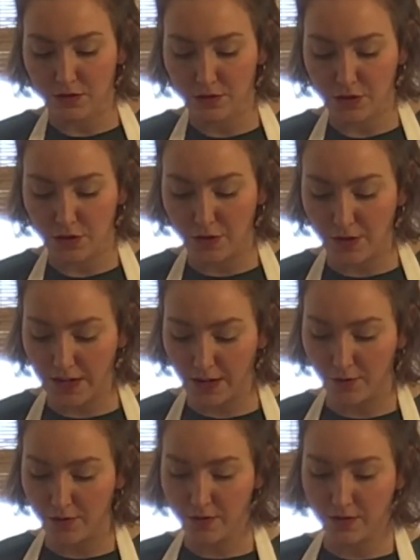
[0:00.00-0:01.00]
show you
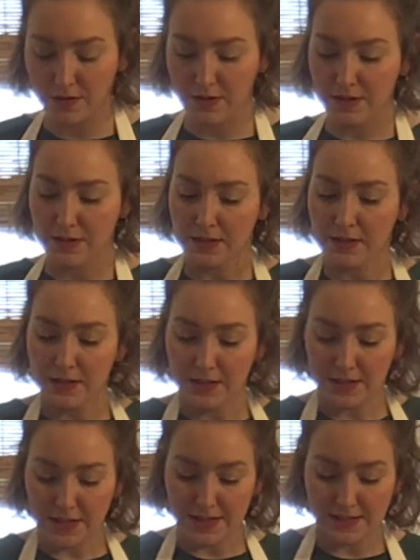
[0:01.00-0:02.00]
how
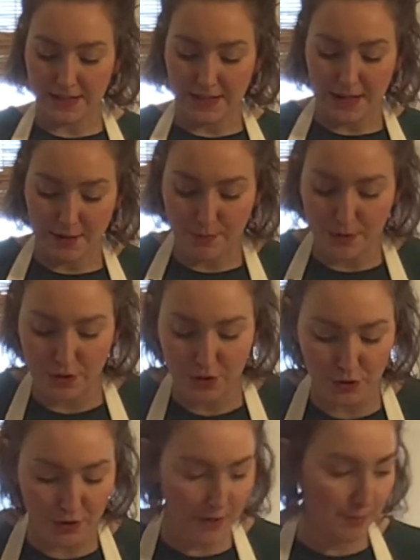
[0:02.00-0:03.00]
nicely that bench
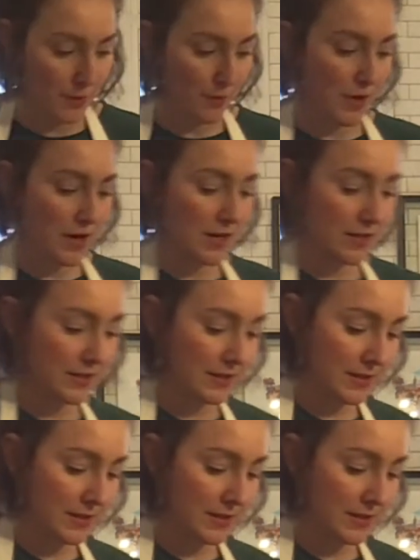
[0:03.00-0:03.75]
scraper works.